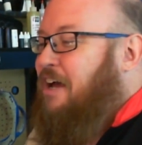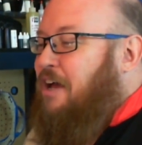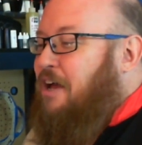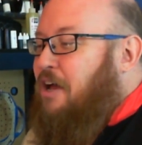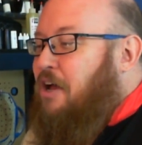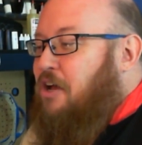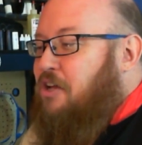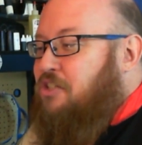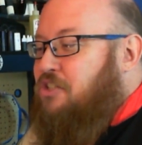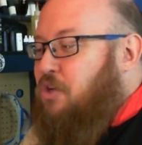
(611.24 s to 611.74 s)

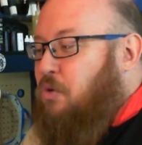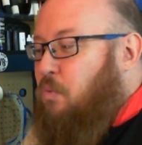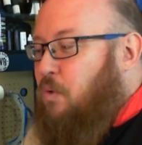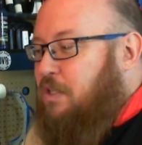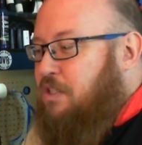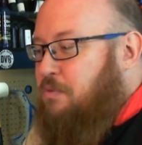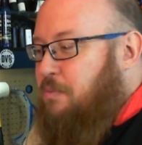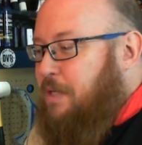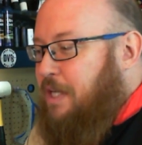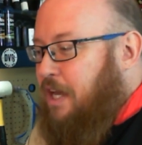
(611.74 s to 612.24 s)
So
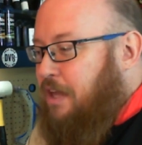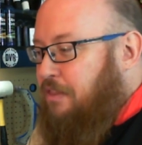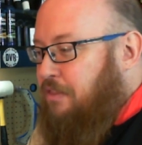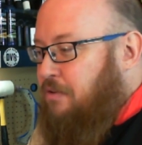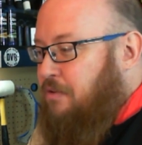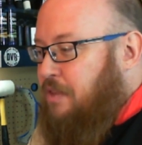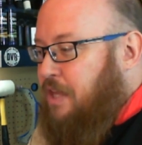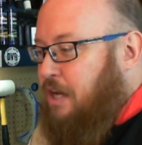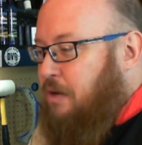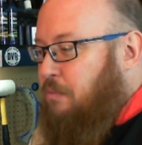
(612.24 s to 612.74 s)
once we got through
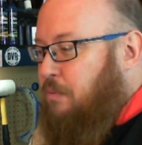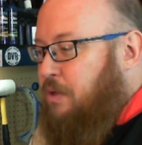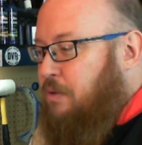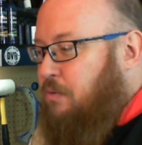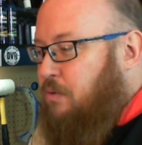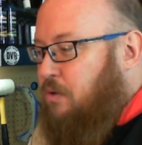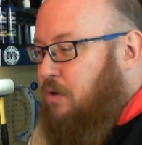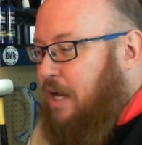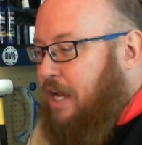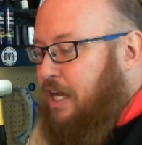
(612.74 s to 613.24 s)
that, we
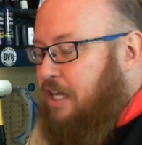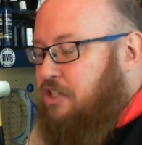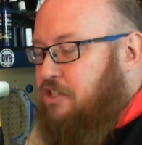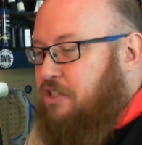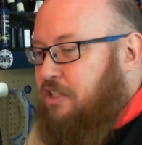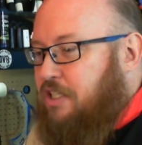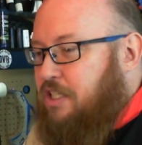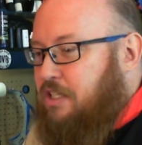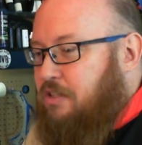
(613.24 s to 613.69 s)
were actually